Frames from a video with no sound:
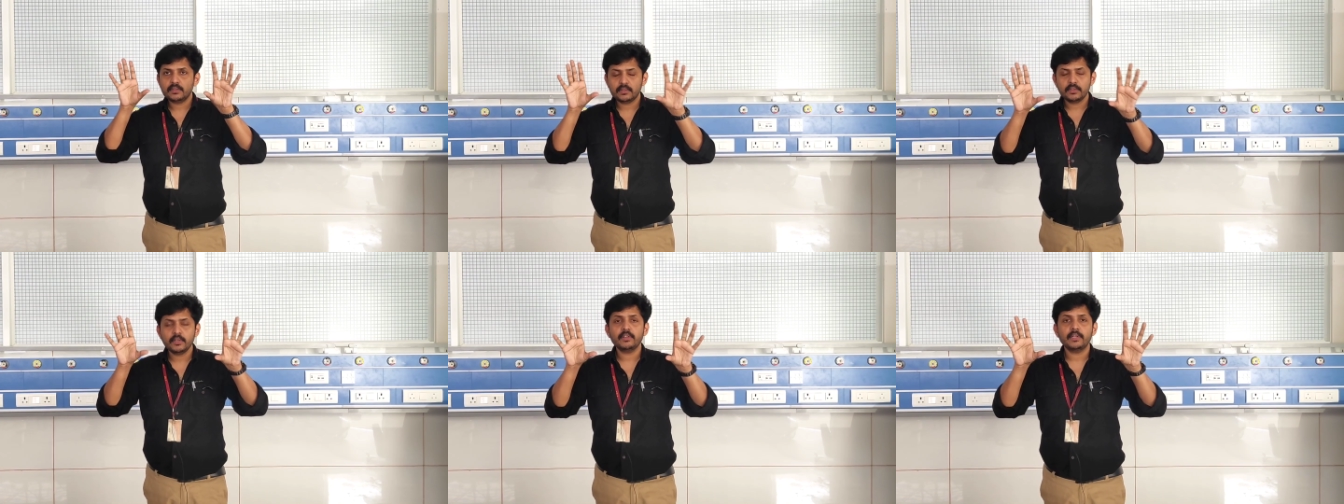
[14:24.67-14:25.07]

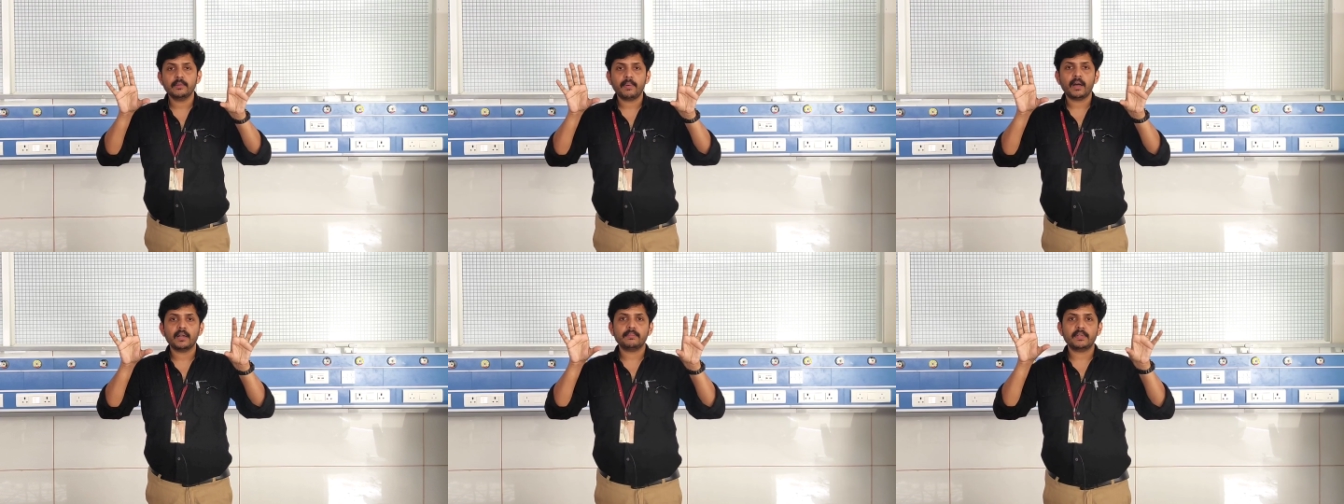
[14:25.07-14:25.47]
to your
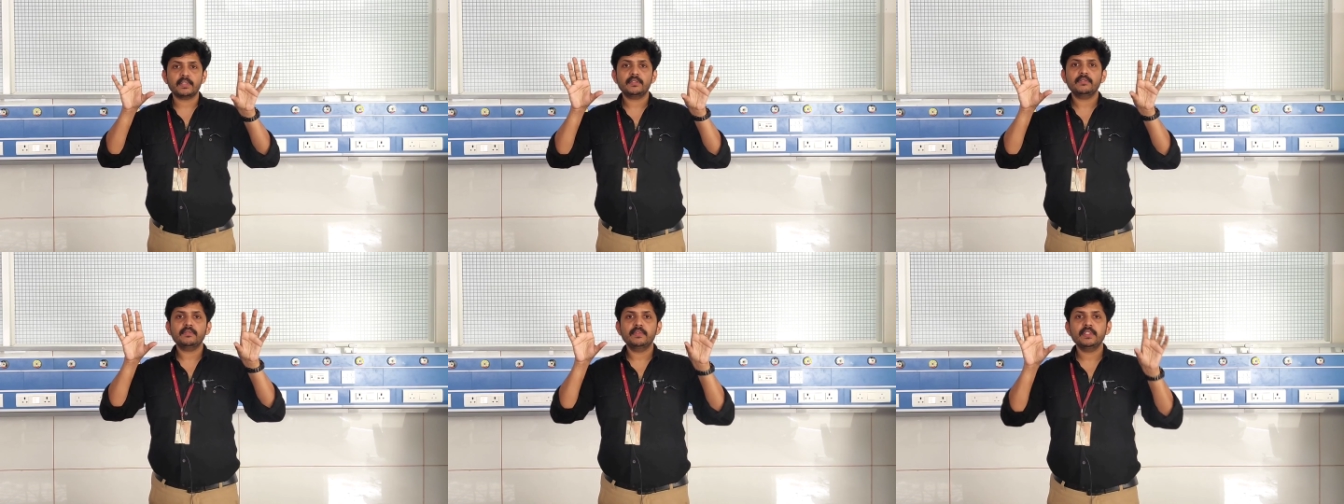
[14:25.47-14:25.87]

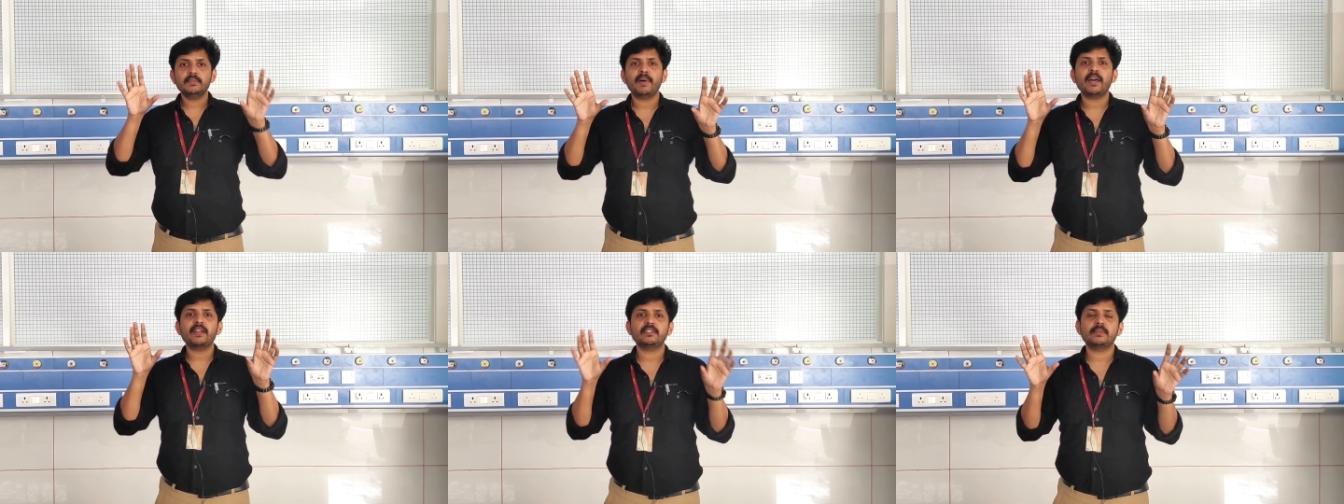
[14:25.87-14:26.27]
department
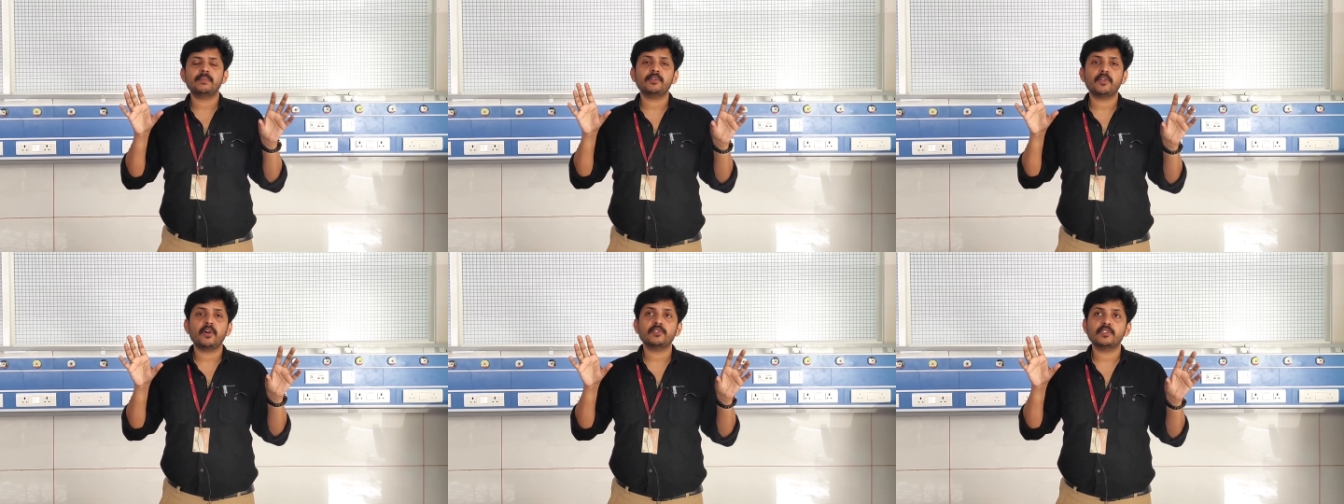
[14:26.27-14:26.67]
with
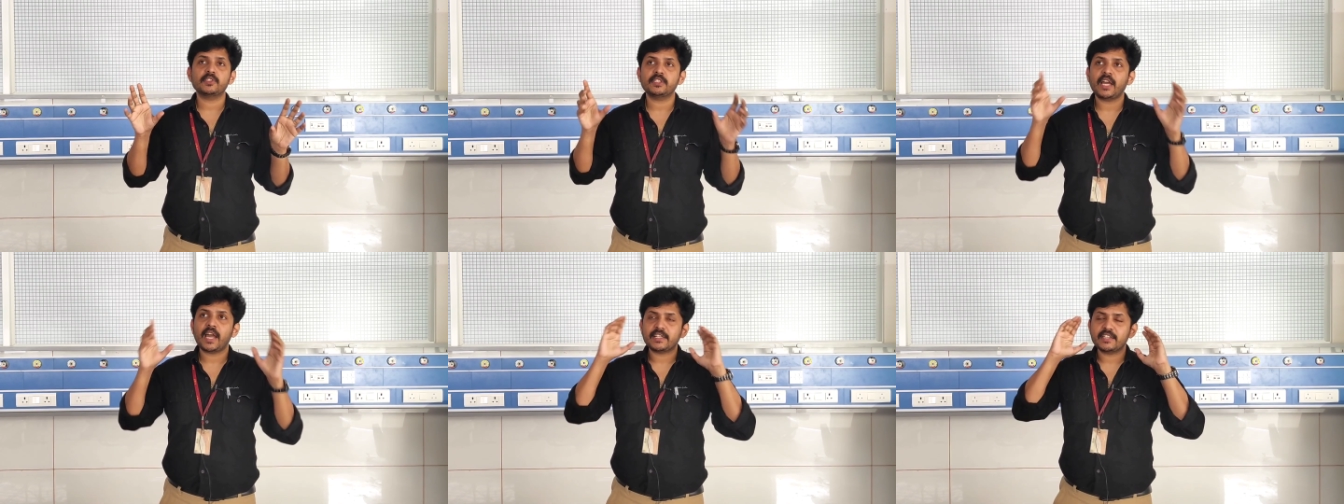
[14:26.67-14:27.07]
paracetamol
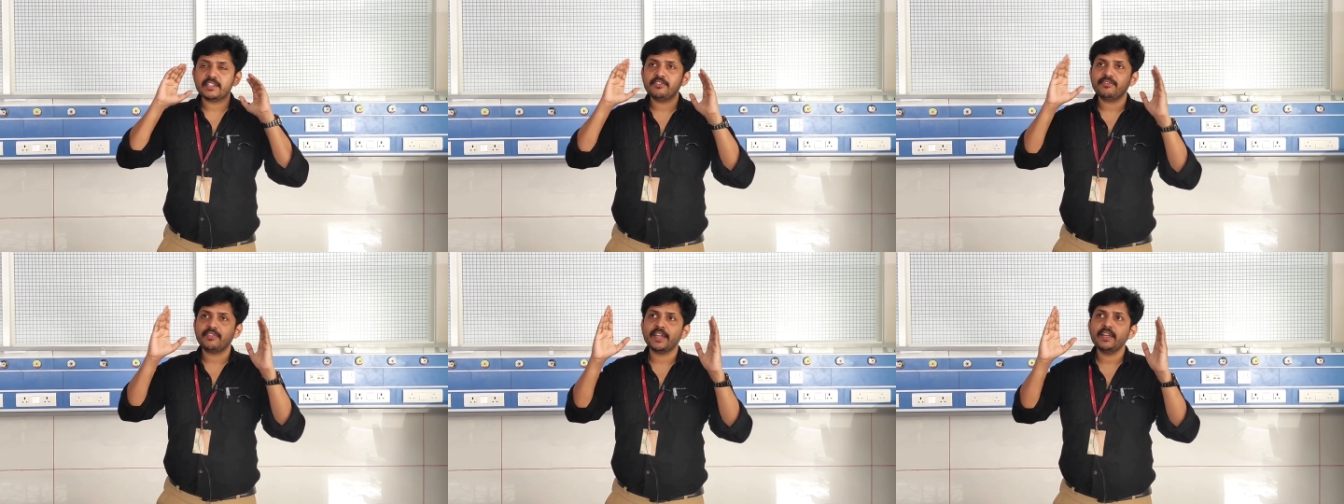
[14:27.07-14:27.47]
toxicity
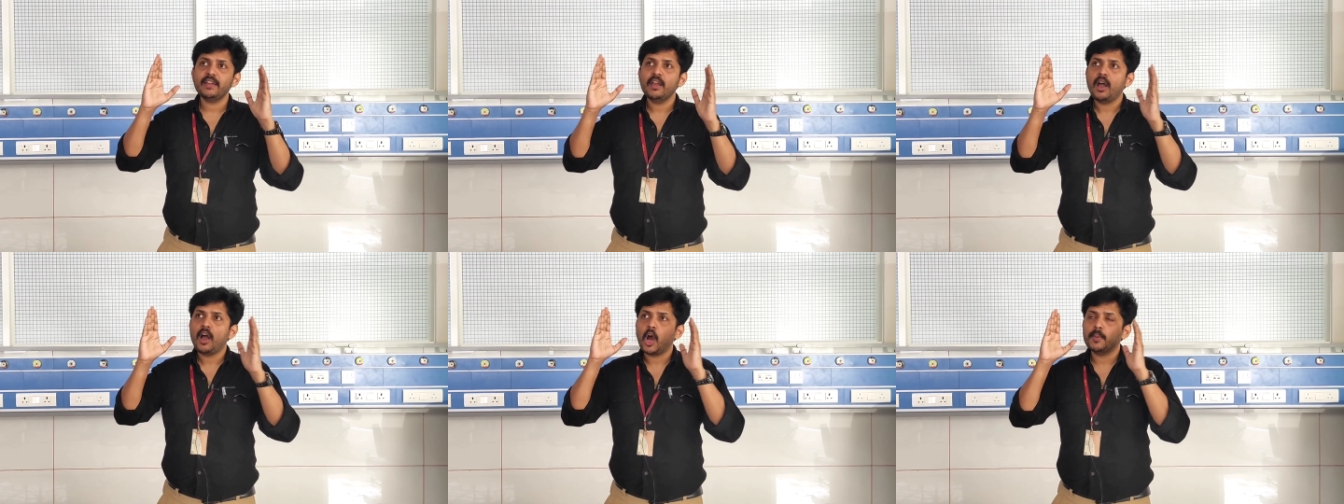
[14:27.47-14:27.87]
identify
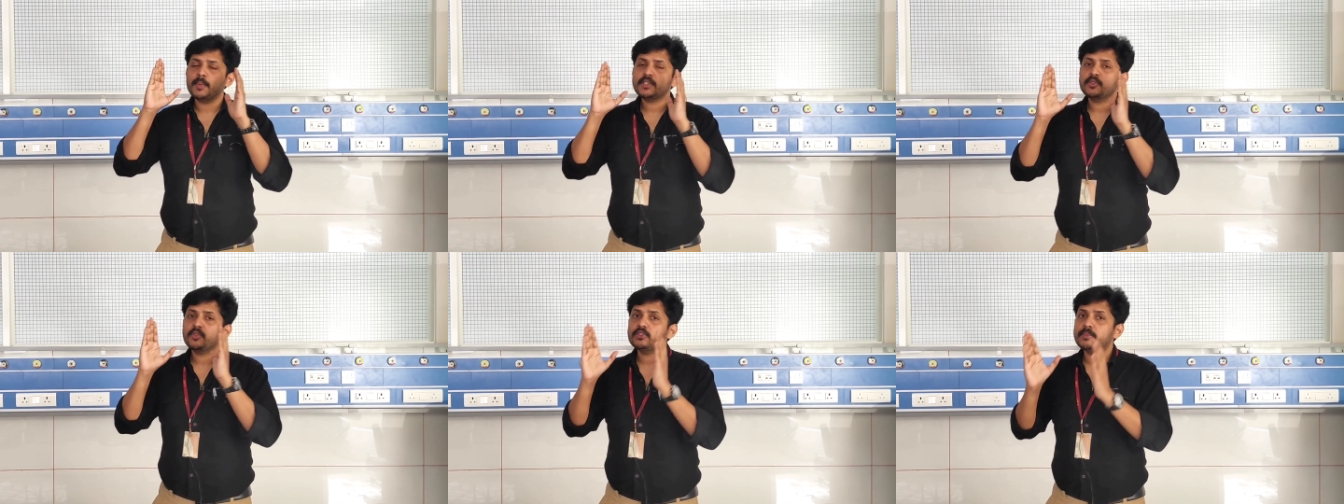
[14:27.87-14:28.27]
how
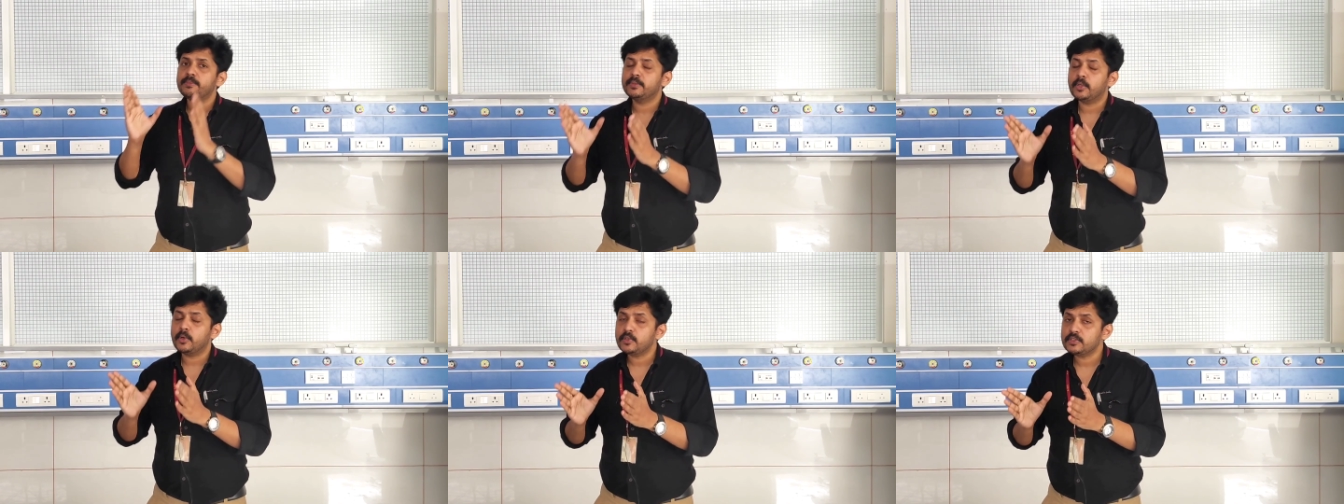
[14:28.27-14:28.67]
much dose the,
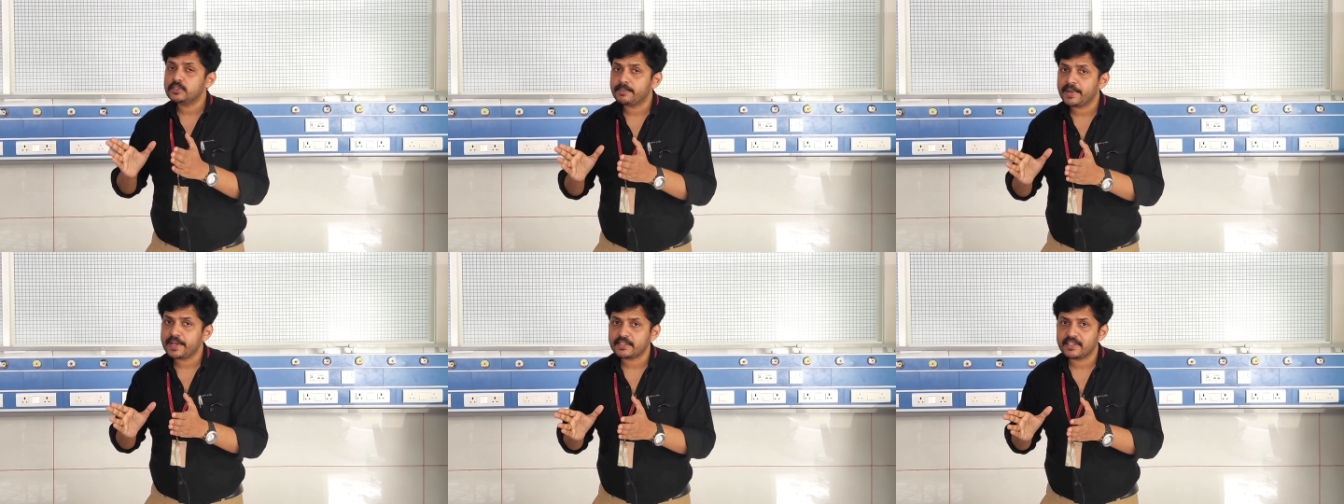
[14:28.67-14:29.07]
dose
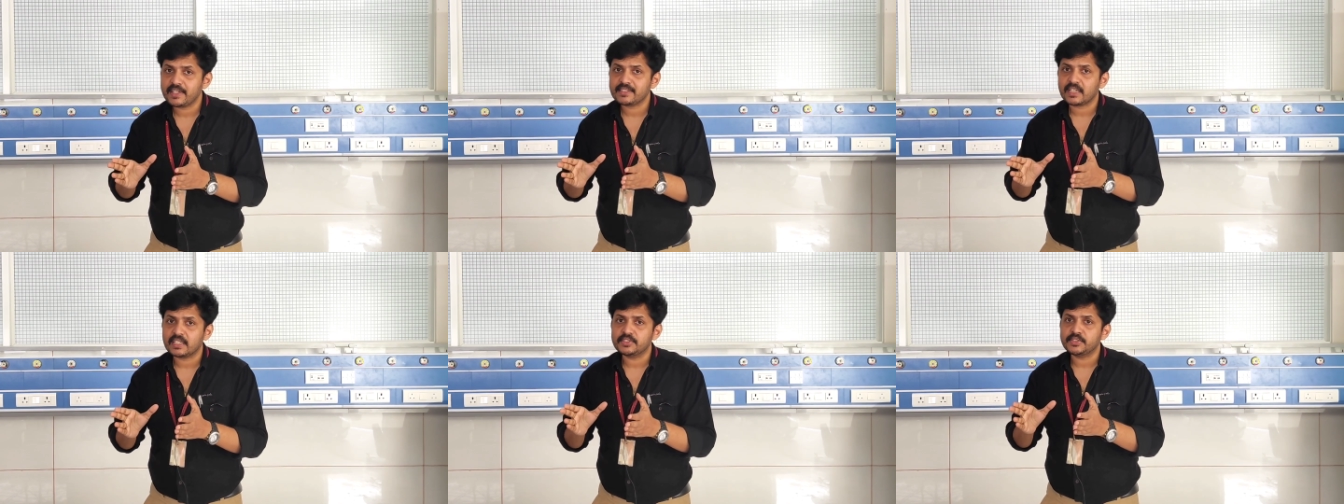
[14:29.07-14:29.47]
the patient
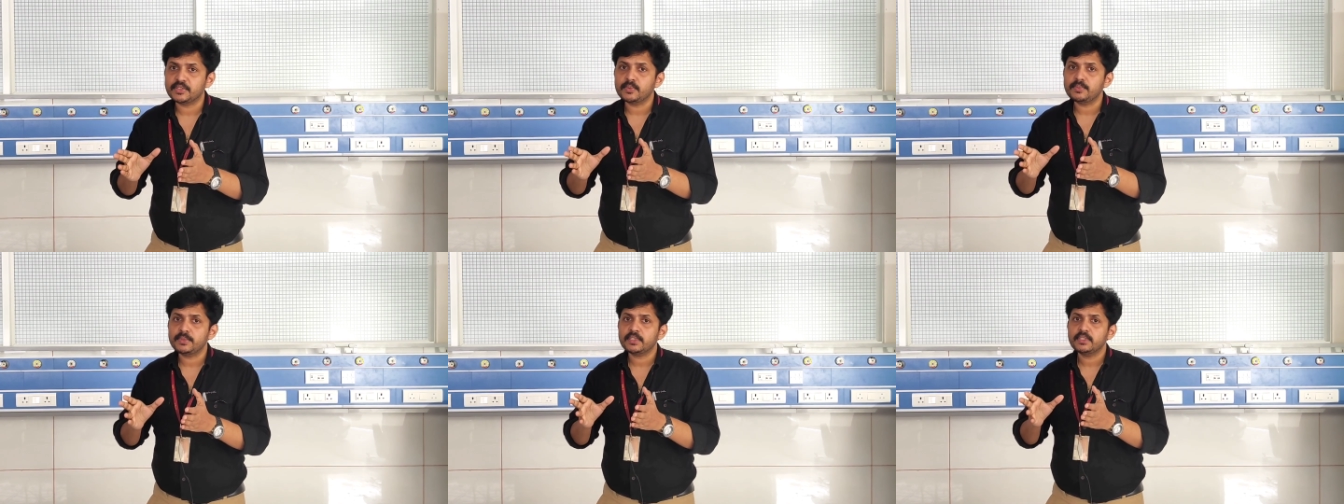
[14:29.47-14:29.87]
has
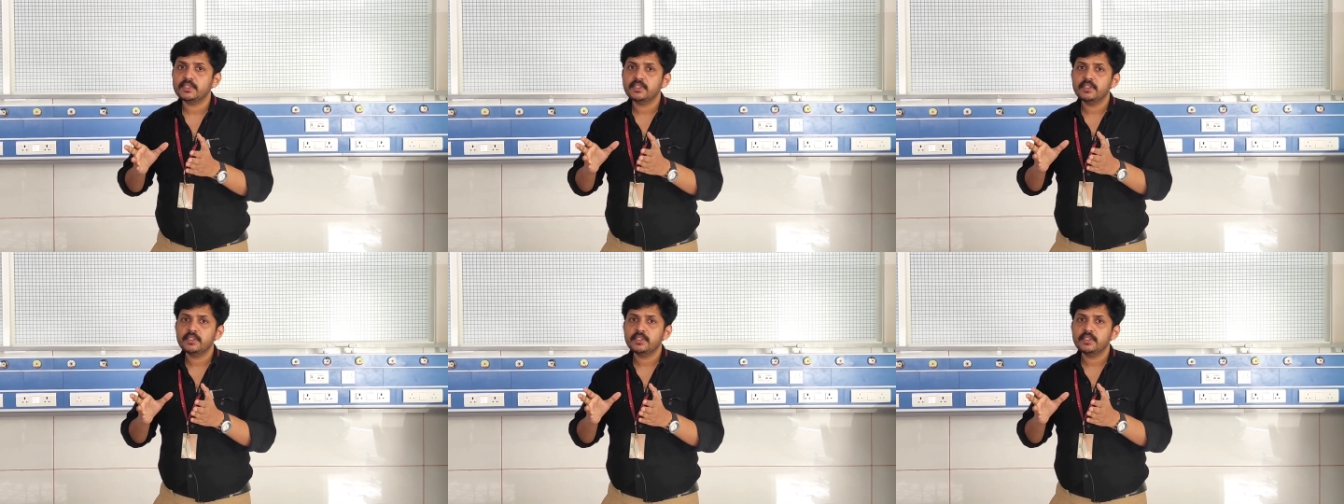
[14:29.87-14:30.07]
consumed